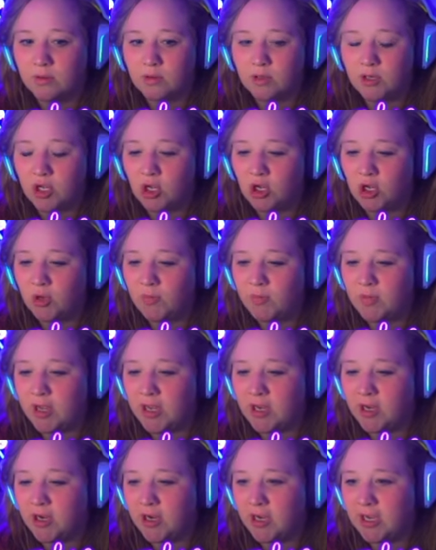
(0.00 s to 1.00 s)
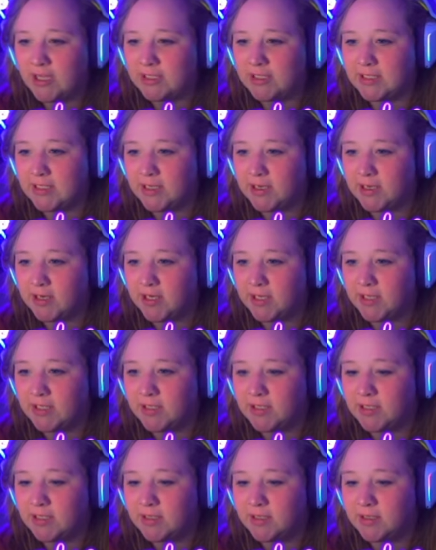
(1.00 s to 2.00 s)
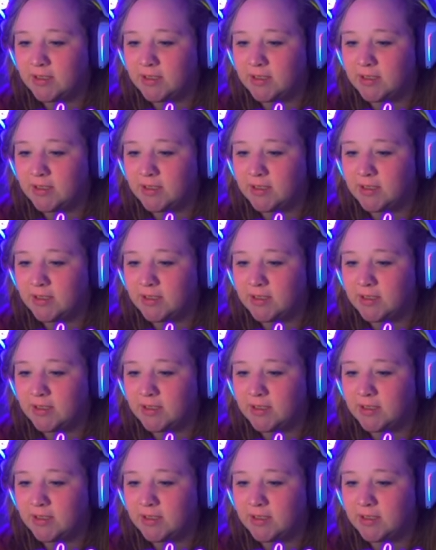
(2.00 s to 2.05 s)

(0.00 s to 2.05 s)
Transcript: Nope, not your guys' earrings.